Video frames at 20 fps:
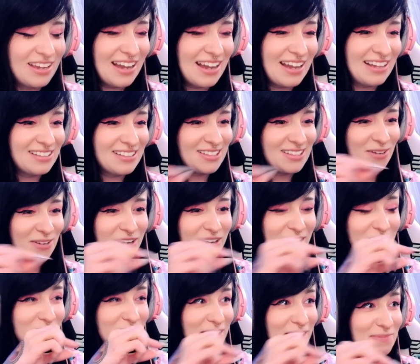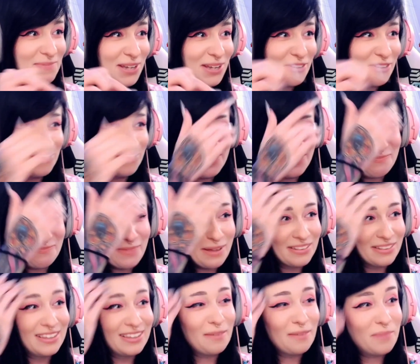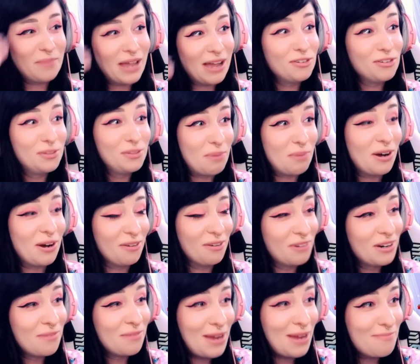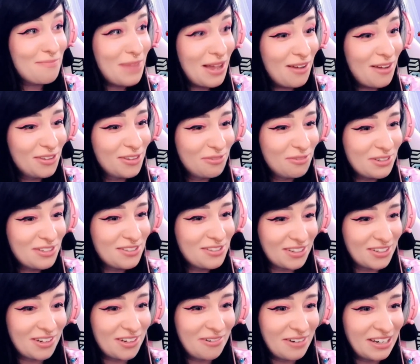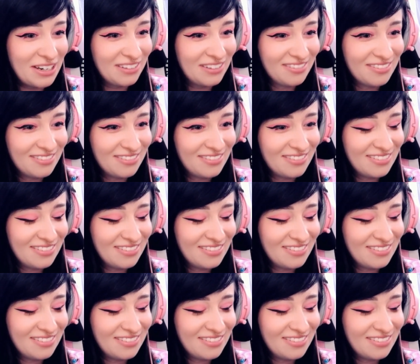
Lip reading: And so I wiped off the mouth part where my mouth was going